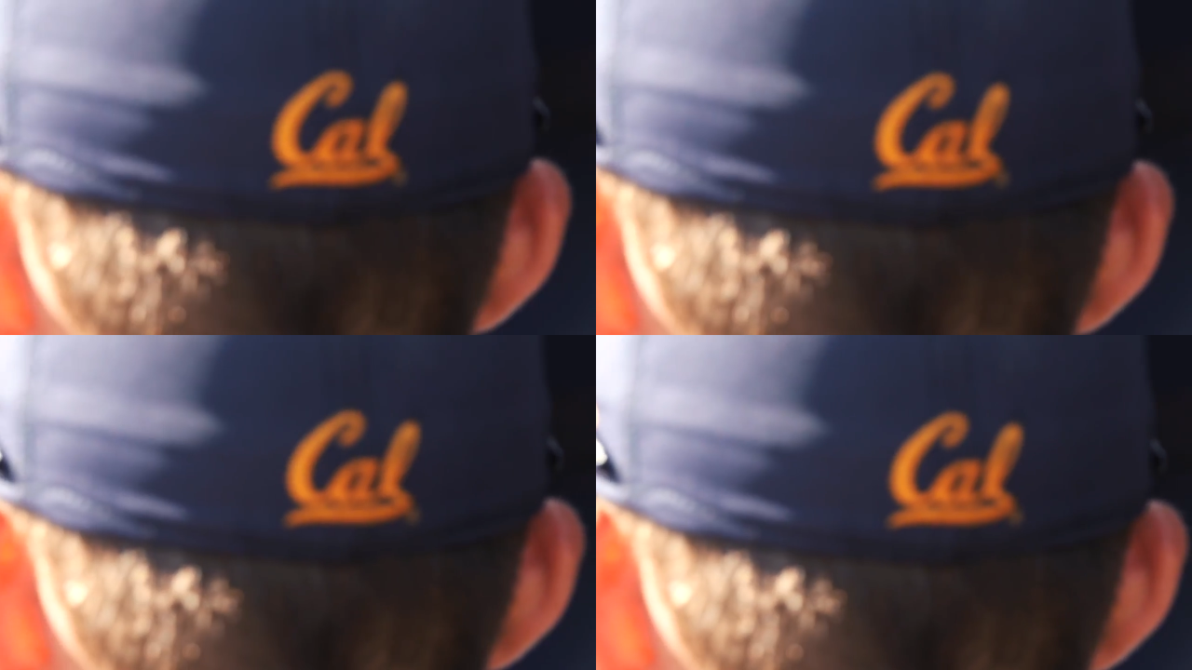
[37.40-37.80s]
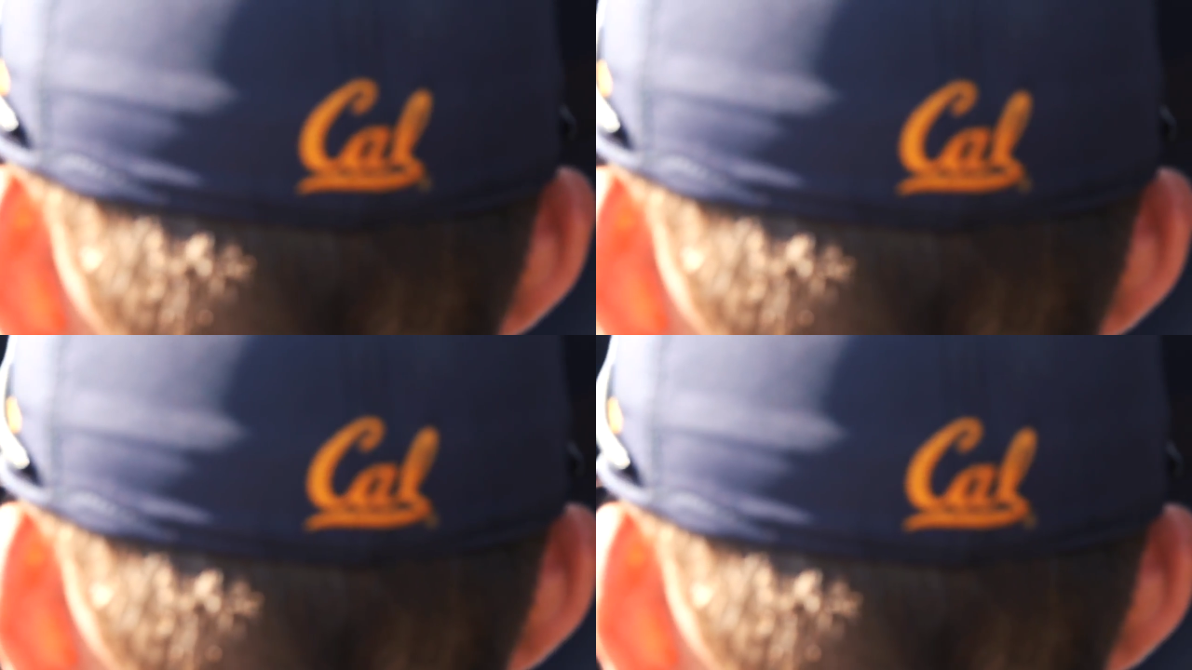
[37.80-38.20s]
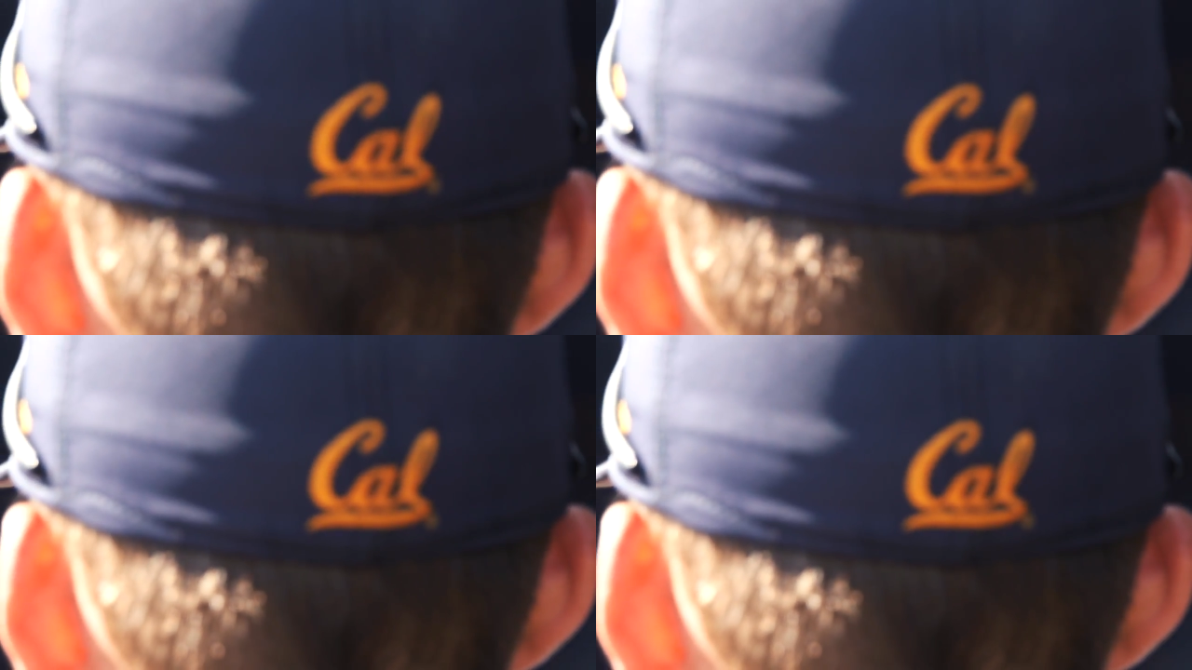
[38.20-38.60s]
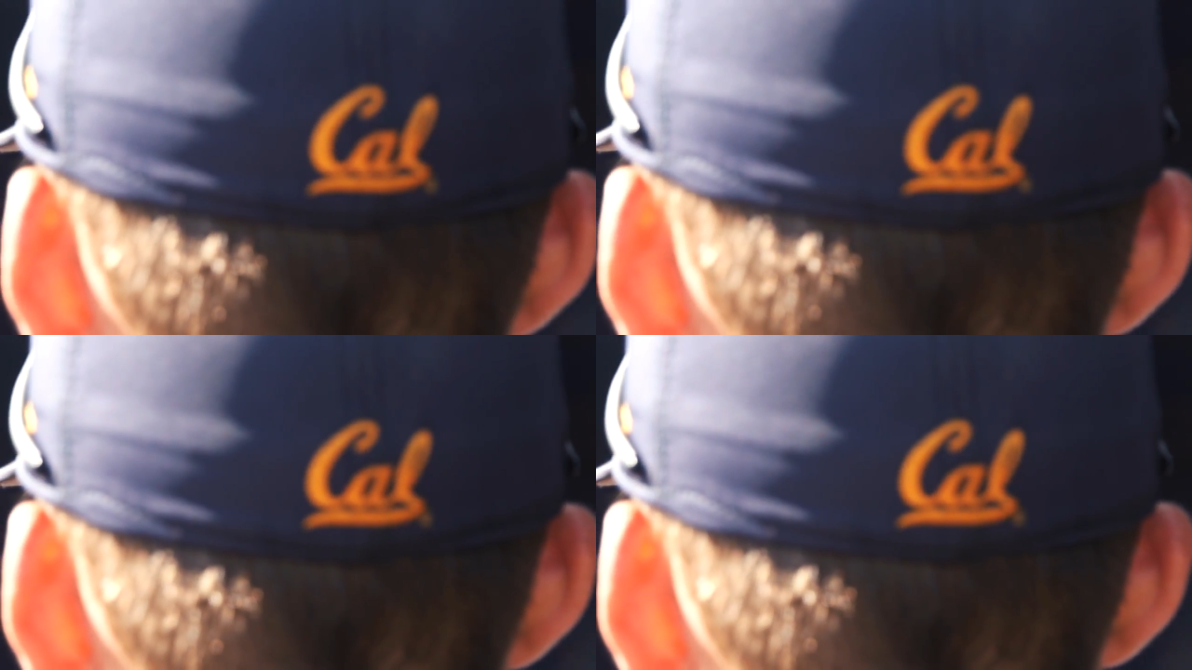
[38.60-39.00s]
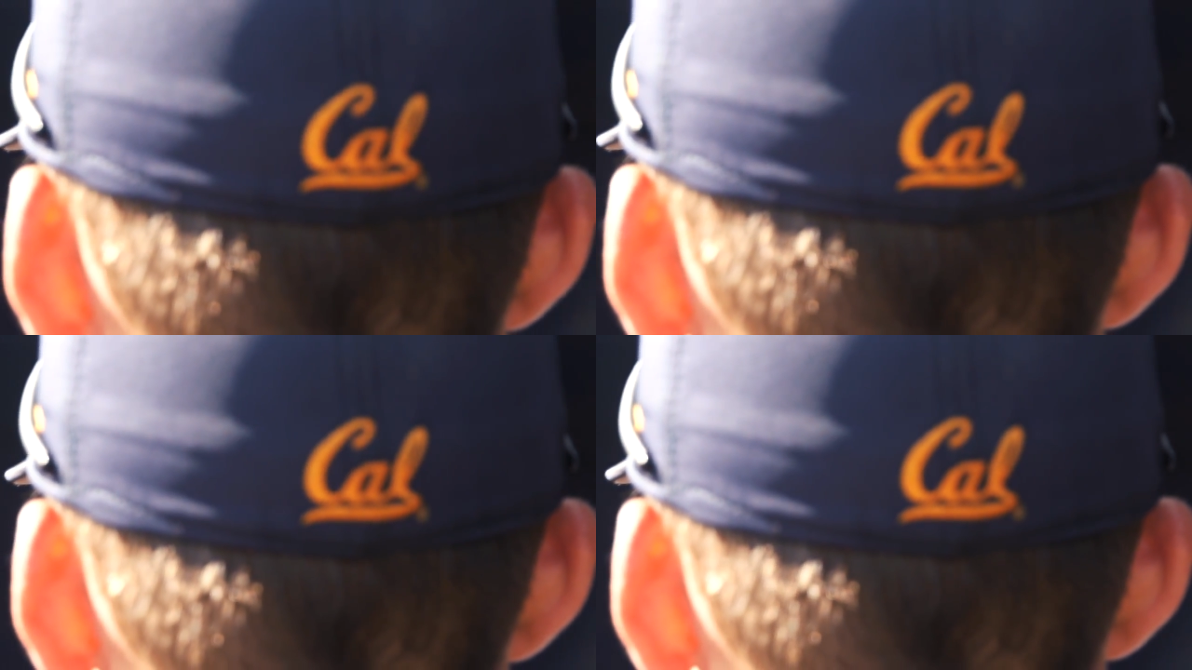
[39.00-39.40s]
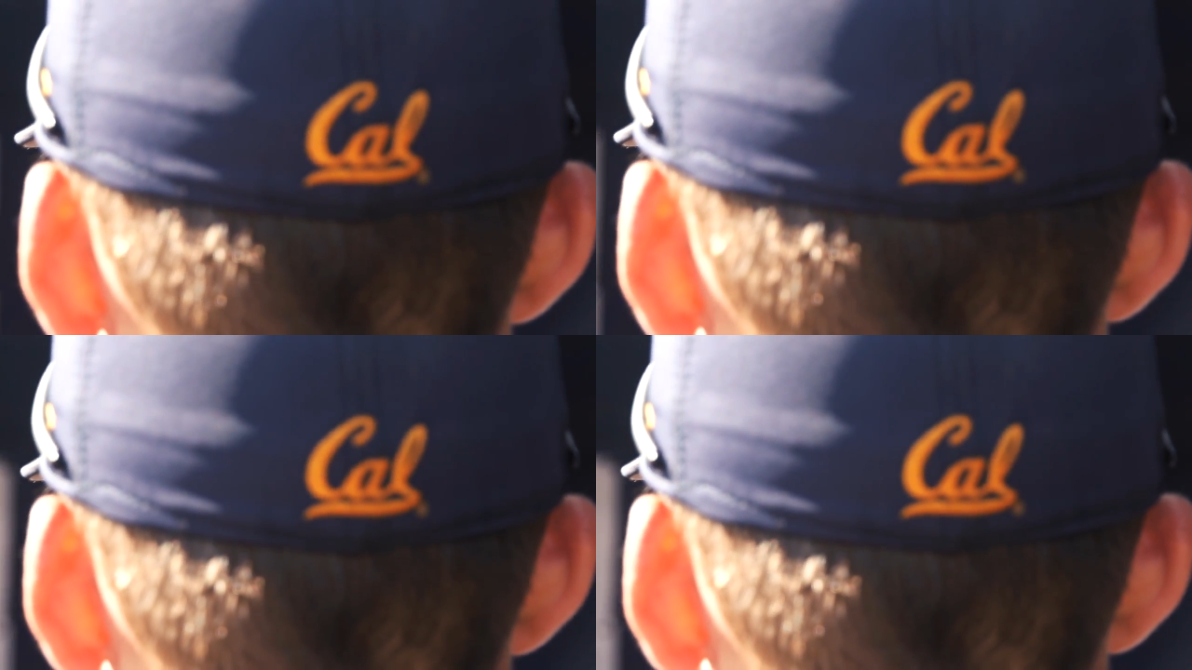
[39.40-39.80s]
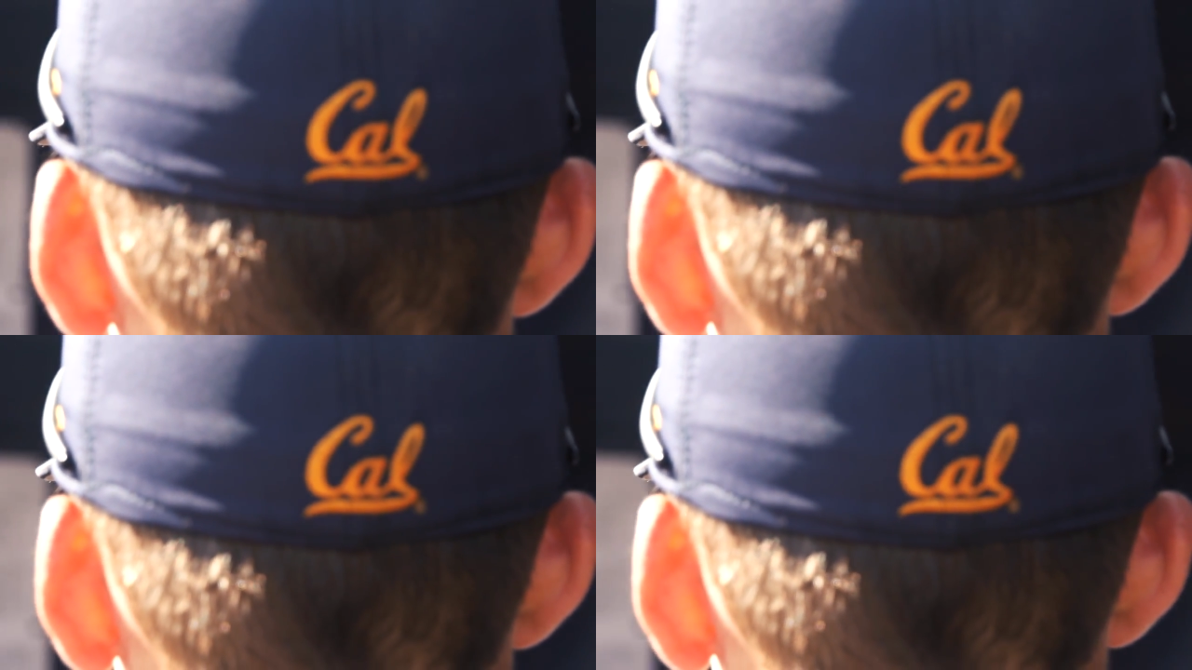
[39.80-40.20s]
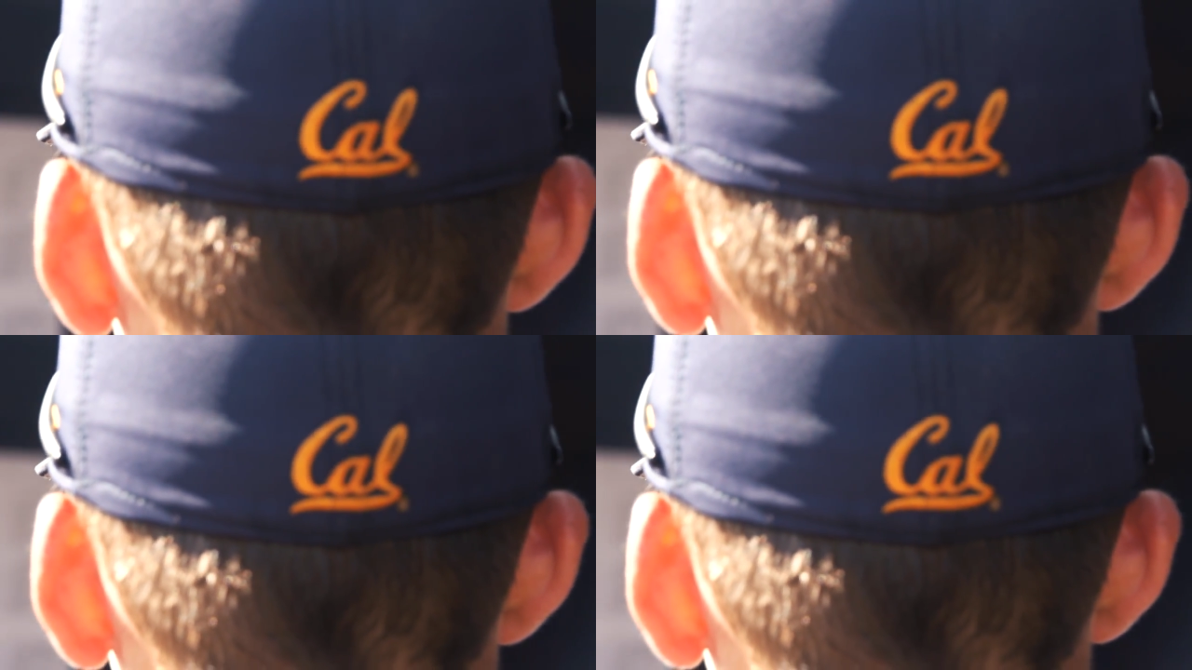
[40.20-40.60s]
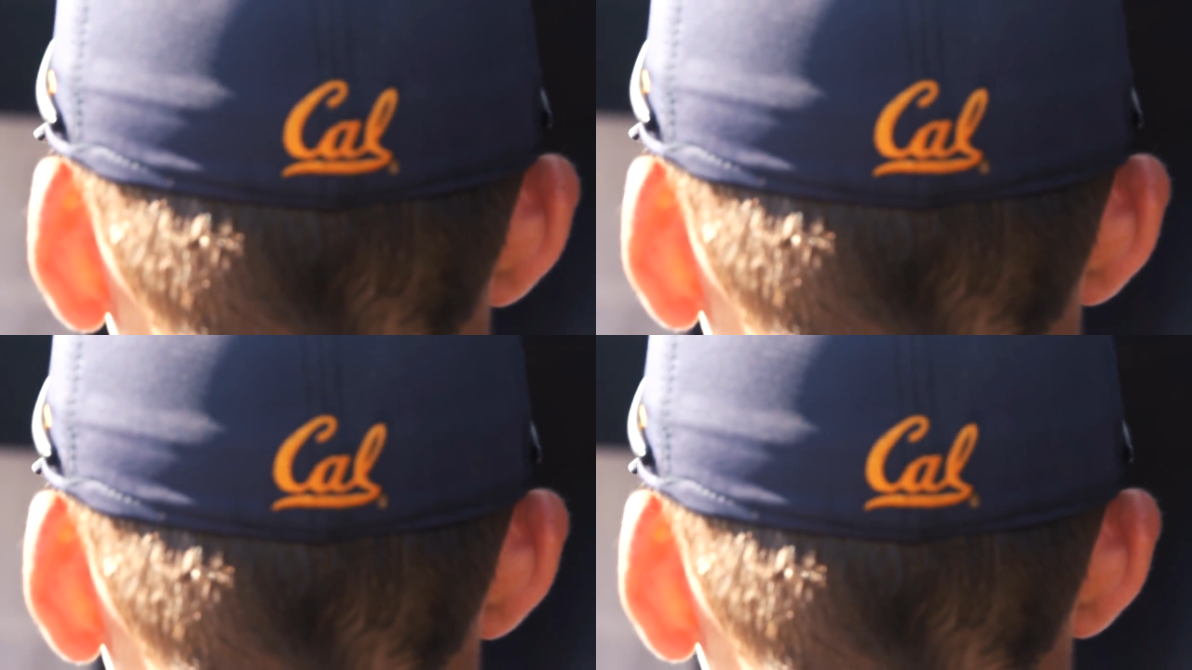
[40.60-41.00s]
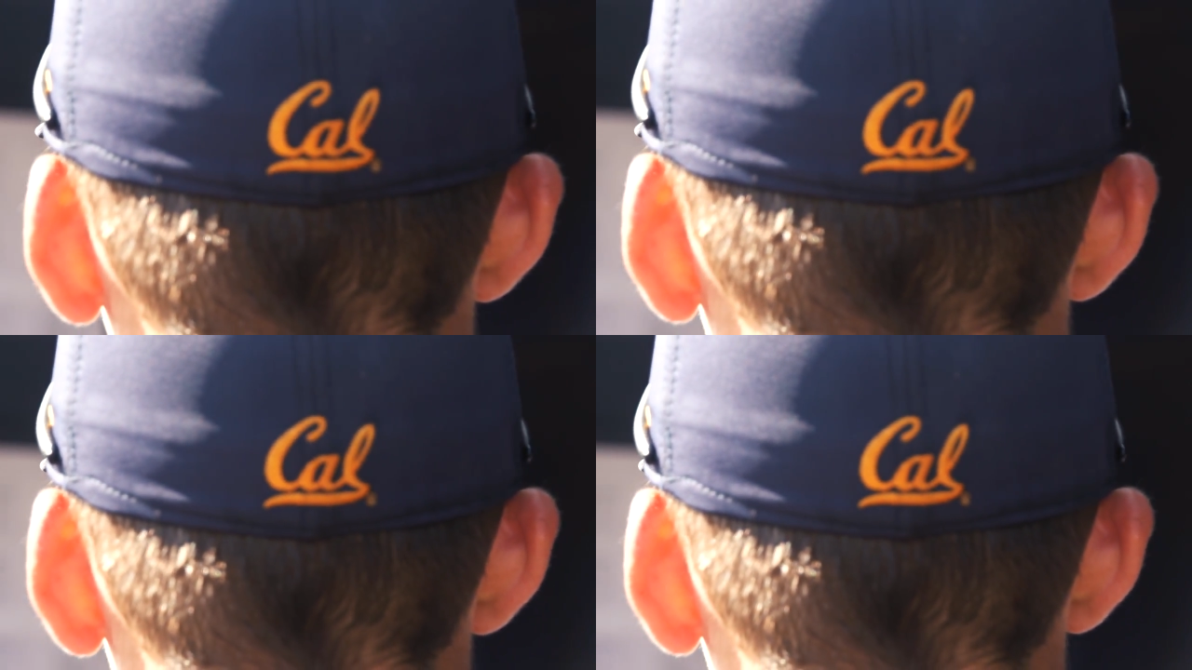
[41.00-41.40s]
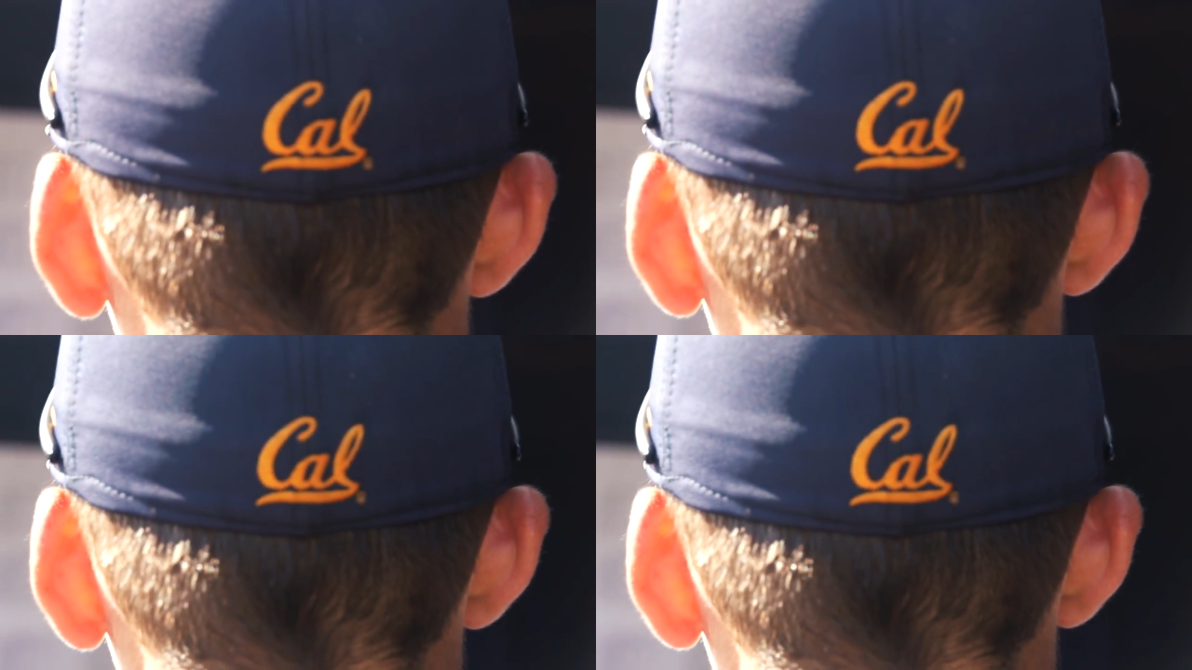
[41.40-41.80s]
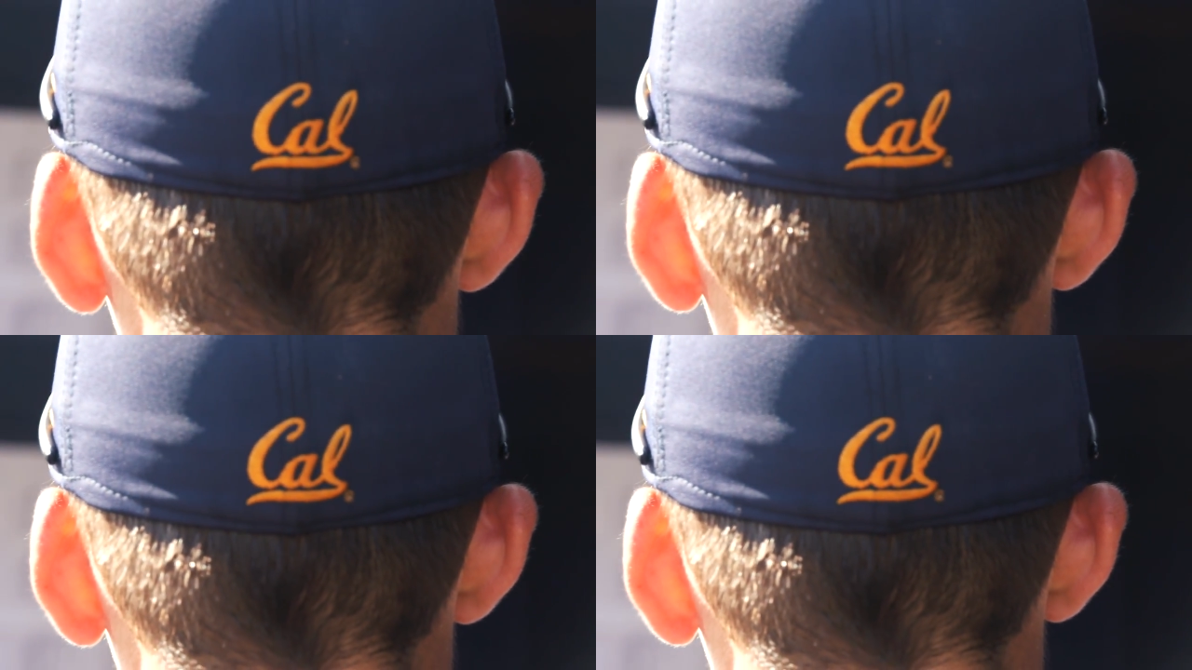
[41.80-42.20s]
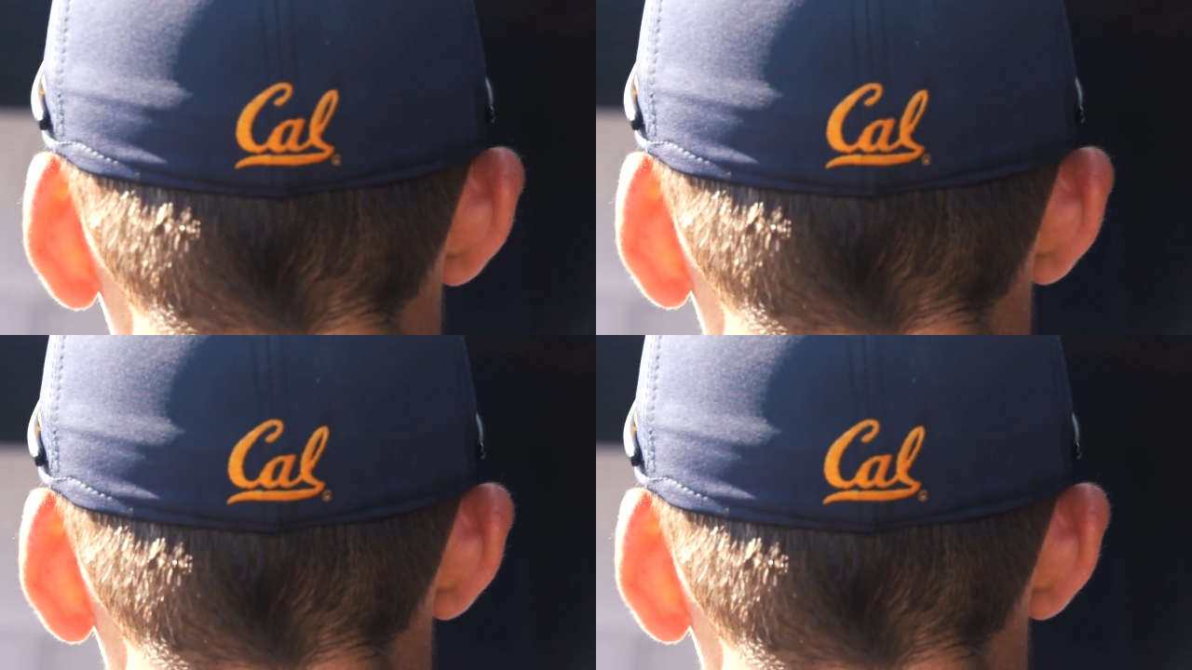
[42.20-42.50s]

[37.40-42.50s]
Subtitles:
[unreadable: no face in view]